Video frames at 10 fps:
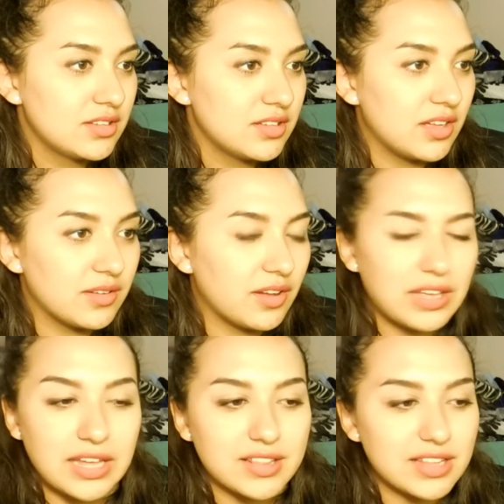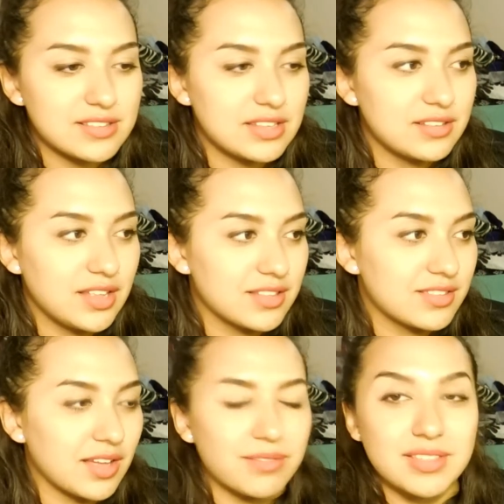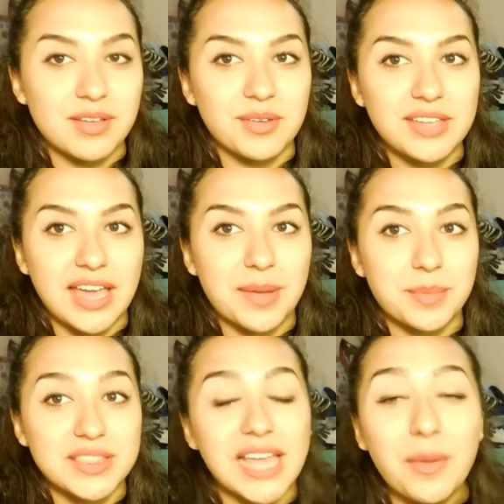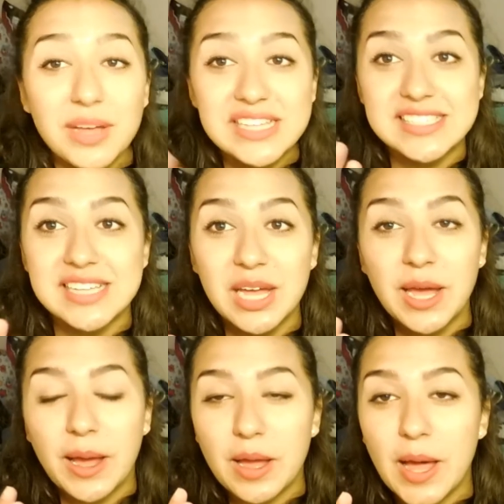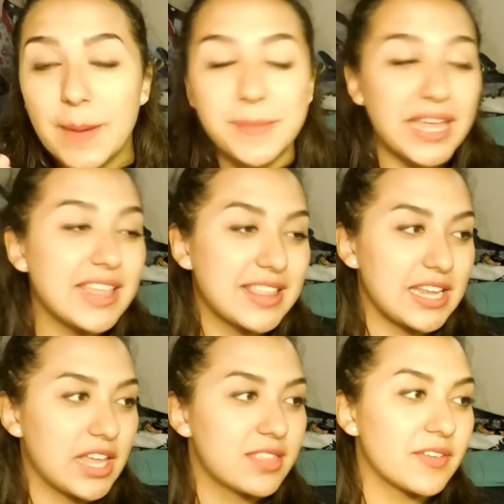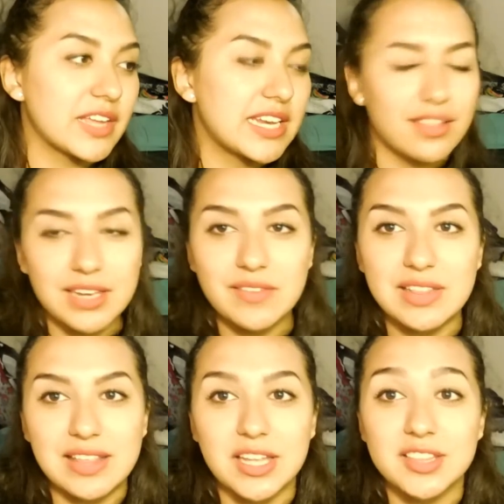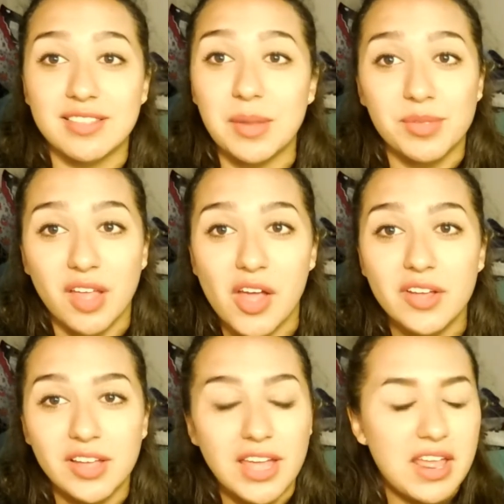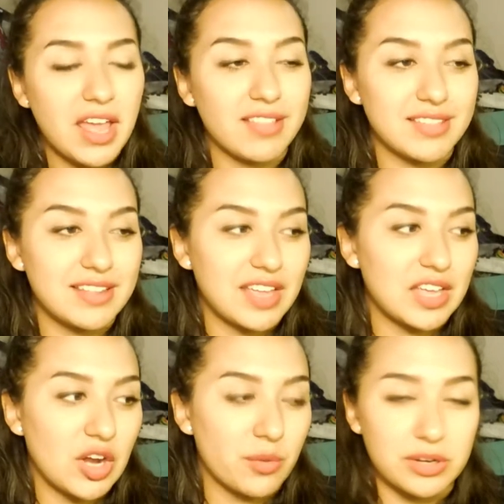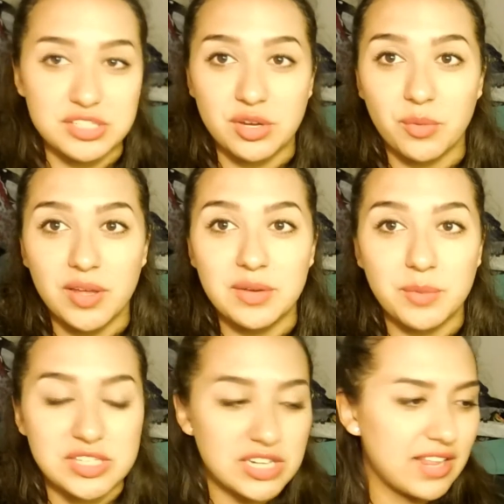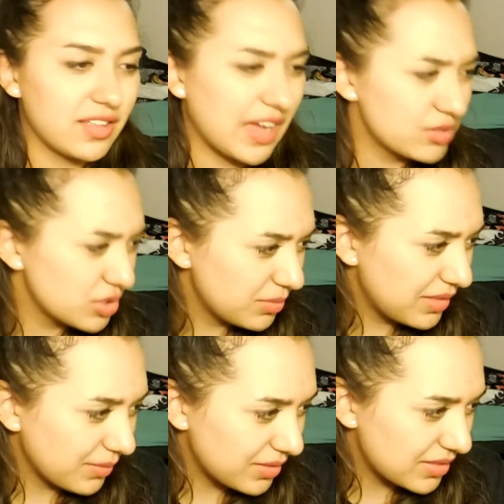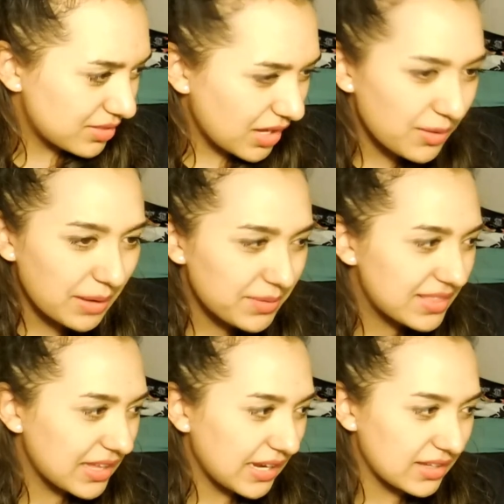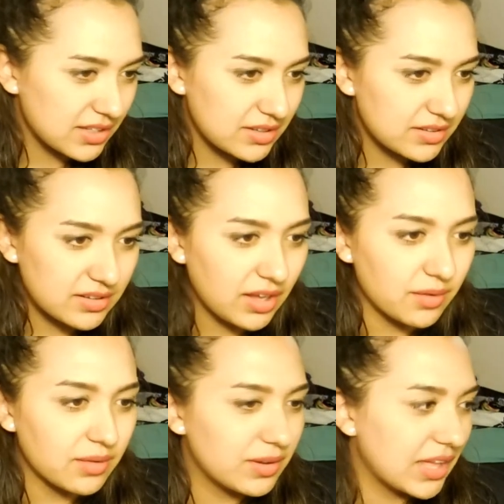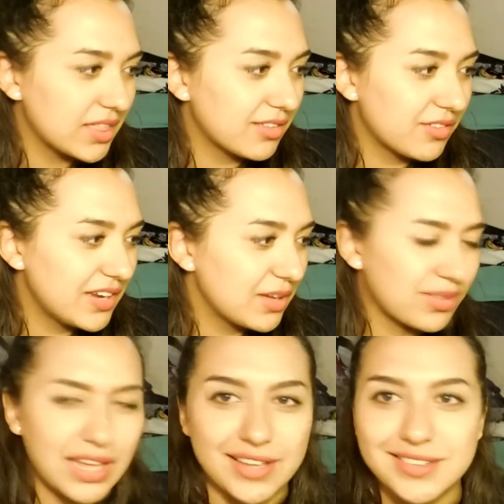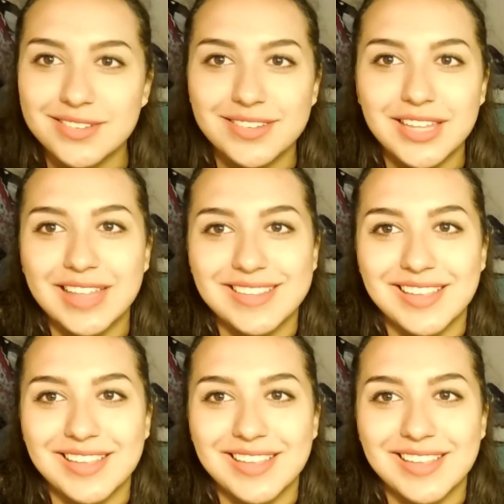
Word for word: Oh, okay, that's it, and stuff. So, yeah, but that was amazing. And so, like, it doesn't even sound like the same song as the, like, original one, which I, how short was that? Oh, that was, like, oh, okay, this video is, like, less